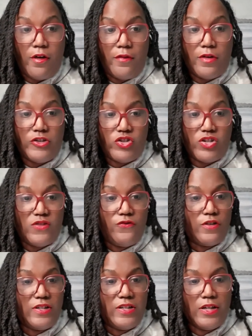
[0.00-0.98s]
Just
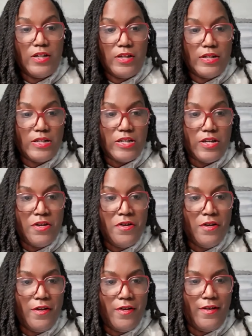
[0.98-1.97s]

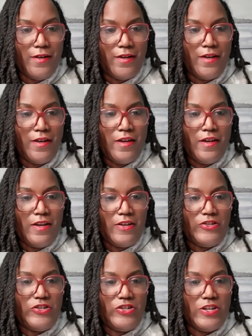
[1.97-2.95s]

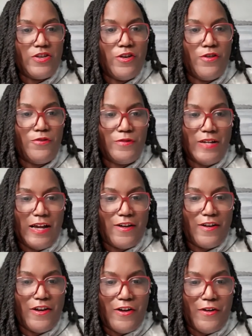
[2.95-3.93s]

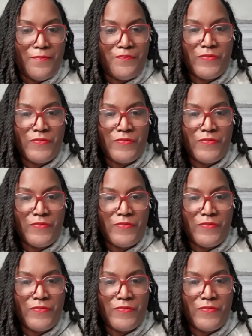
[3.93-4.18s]
fertilitycheatcode.com.